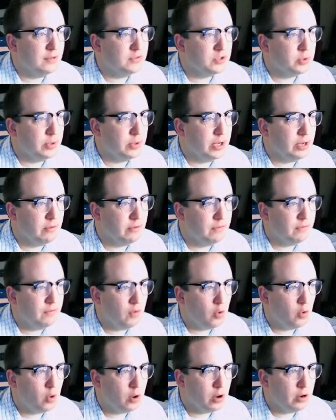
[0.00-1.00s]
So we have
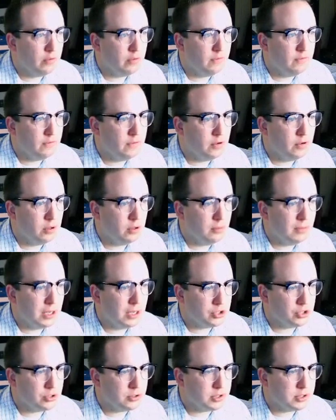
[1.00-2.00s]
4 full
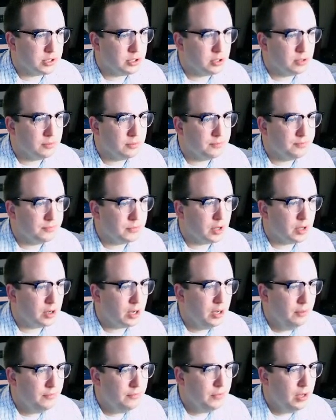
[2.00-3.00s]
measures here. All right?